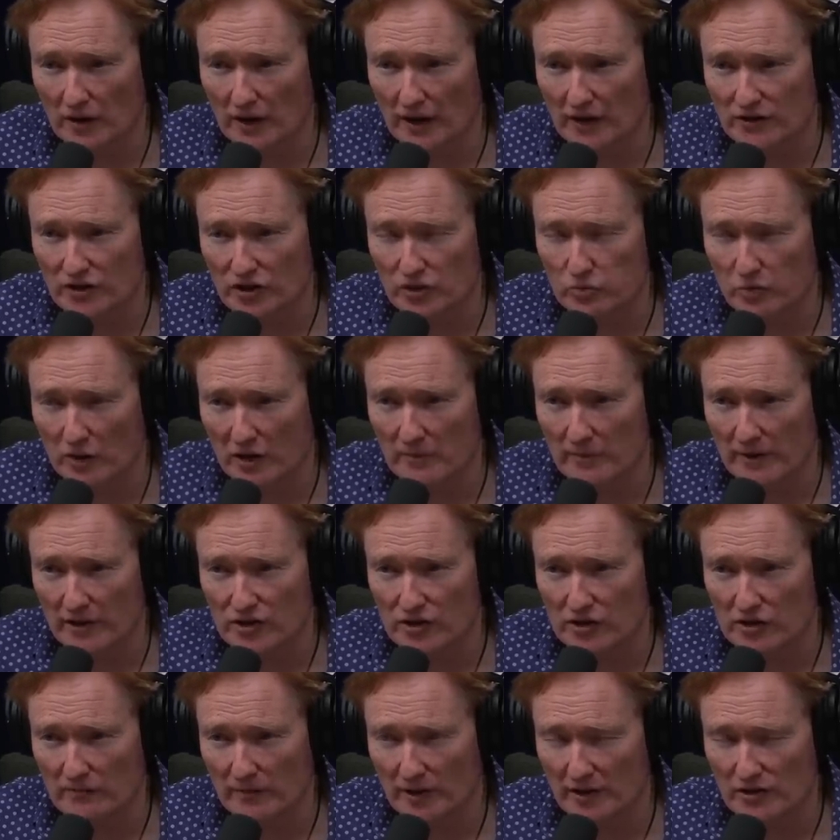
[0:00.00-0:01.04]
I just want to
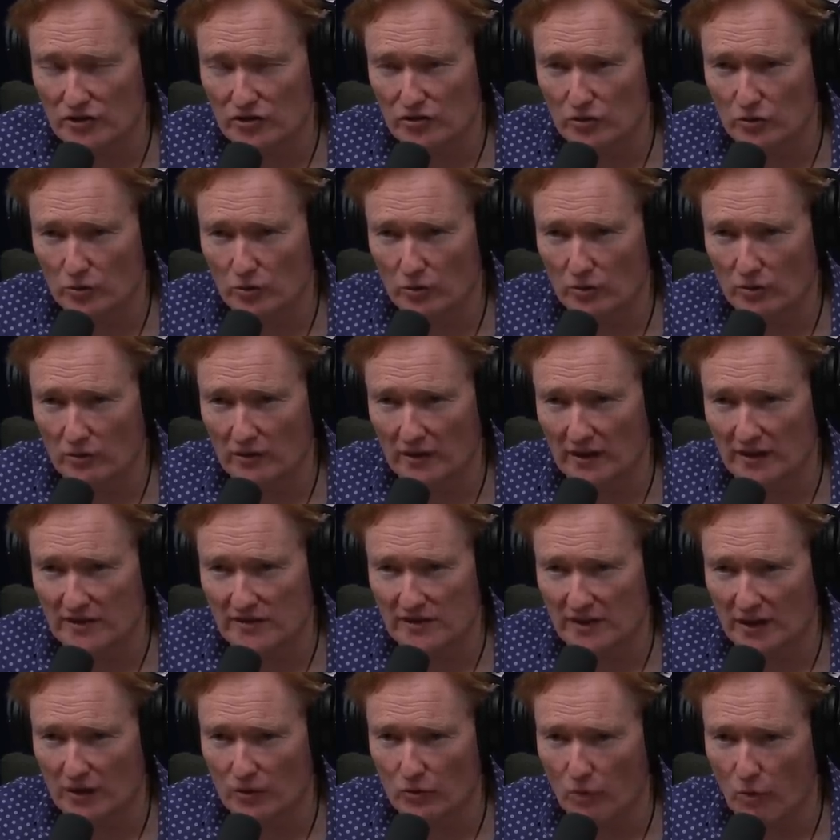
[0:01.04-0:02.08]
mention my stool
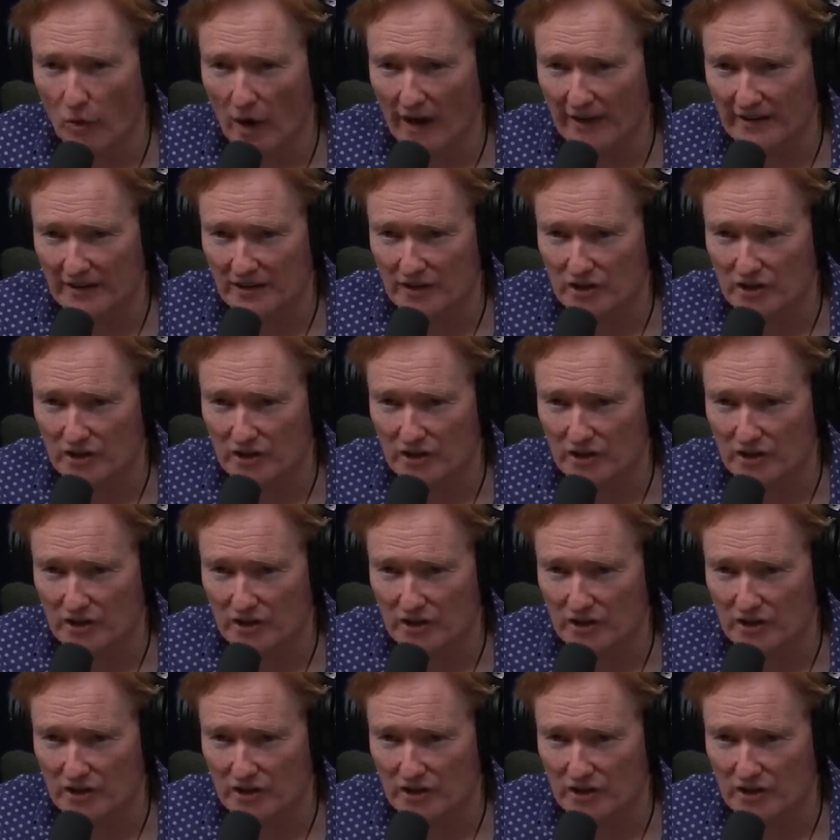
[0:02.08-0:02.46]
is a white